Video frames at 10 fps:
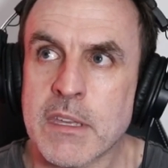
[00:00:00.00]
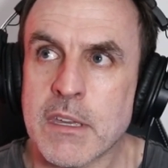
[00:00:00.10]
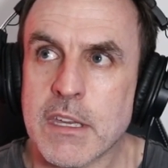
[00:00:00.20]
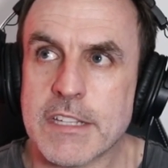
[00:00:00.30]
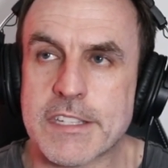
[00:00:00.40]

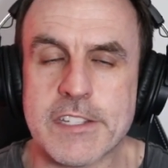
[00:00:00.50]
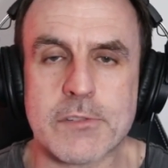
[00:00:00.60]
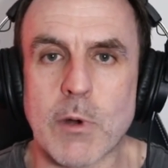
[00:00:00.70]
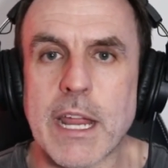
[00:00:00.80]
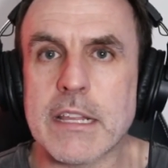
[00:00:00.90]

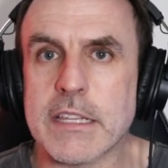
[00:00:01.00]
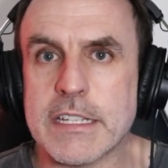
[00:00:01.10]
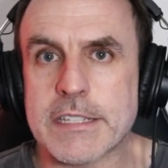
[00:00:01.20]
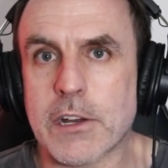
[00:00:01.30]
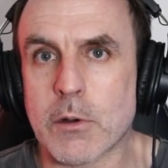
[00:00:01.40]
Israeli
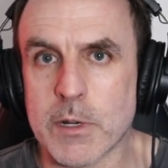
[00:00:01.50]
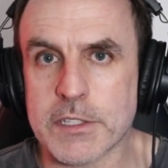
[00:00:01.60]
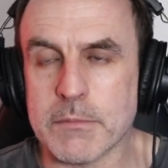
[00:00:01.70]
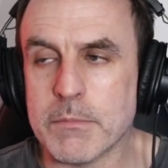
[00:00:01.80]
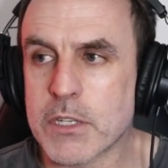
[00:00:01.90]

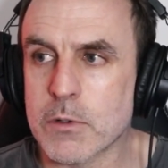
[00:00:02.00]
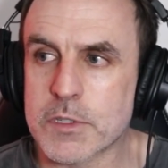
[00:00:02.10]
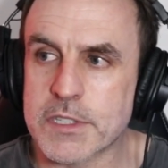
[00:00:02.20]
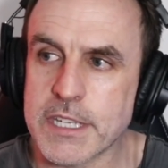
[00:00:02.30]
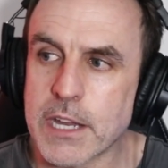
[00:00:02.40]
terrorism,
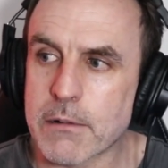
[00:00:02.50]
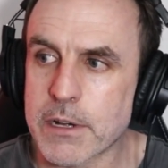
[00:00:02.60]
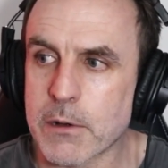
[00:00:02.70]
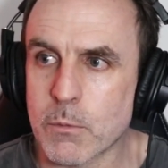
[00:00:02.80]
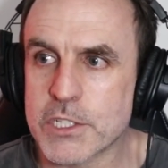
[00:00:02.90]
because the
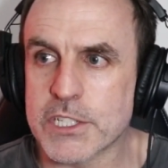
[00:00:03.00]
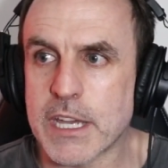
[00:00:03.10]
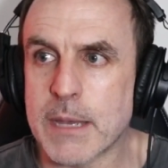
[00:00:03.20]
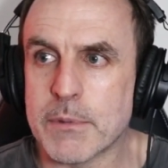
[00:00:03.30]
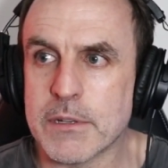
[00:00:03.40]
area in which it
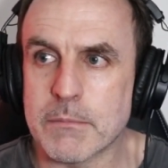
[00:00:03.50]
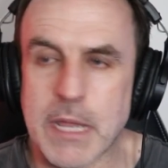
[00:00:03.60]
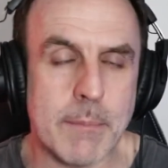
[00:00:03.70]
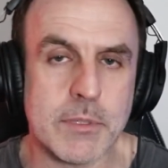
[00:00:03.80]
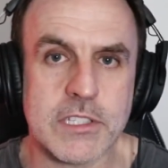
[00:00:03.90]
happened
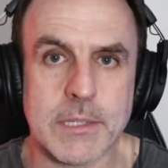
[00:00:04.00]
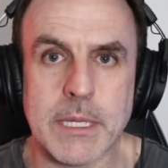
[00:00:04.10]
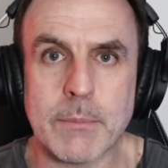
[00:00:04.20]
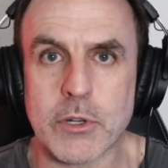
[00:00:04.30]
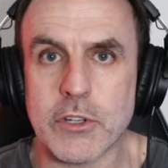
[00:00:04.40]
happens to be
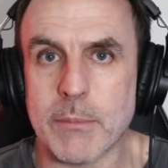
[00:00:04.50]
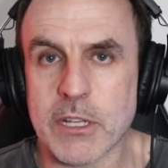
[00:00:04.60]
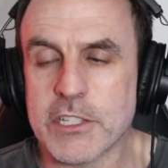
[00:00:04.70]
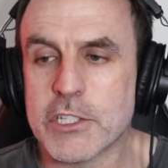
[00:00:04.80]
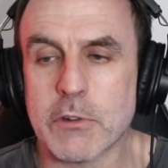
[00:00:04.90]

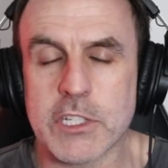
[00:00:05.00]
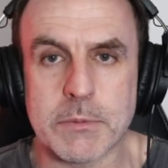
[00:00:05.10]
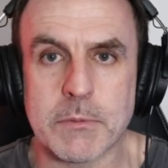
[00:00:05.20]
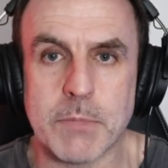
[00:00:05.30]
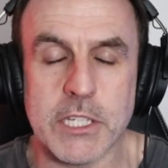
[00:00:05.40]
predominantly Jewish.
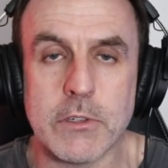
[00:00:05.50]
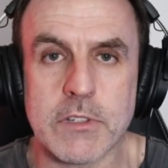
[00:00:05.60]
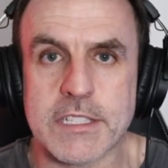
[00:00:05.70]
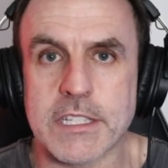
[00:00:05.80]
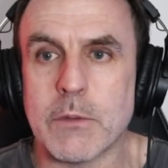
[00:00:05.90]
But you could
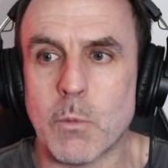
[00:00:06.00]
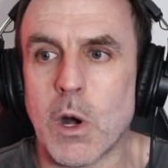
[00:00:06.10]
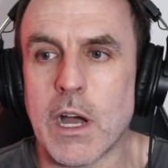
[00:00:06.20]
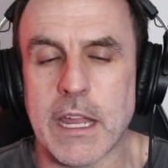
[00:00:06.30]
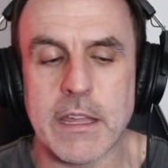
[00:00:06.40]
see
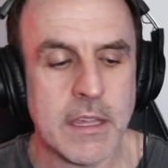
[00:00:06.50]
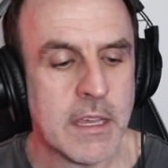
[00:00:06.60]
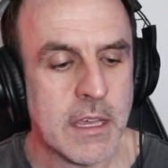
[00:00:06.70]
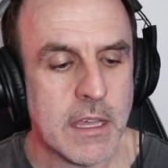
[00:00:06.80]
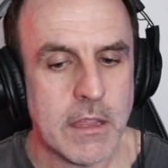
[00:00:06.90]
why
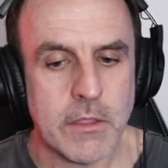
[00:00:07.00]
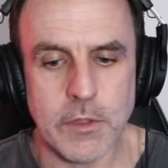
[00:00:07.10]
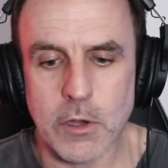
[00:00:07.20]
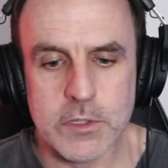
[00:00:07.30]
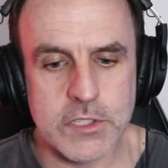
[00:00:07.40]

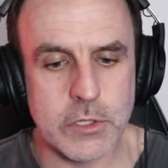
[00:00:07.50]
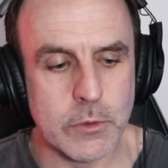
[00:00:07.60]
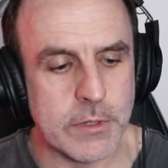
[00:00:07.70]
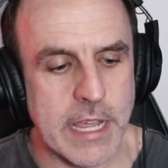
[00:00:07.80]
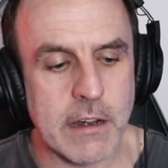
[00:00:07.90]
those two
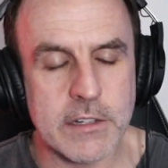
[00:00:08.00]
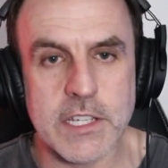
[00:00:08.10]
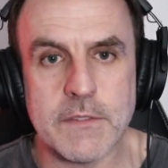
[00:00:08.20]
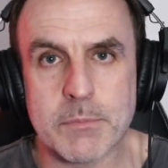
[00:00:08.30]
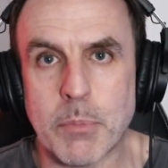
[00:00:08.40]

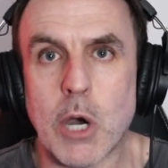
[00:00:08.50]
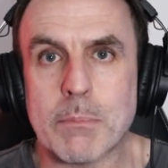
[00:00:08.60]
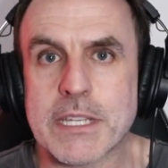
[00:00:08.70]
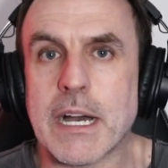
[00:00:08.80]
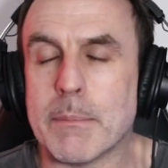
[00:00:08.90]
narratives
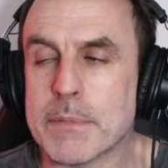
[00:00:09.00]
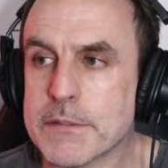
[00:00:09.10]
popped up,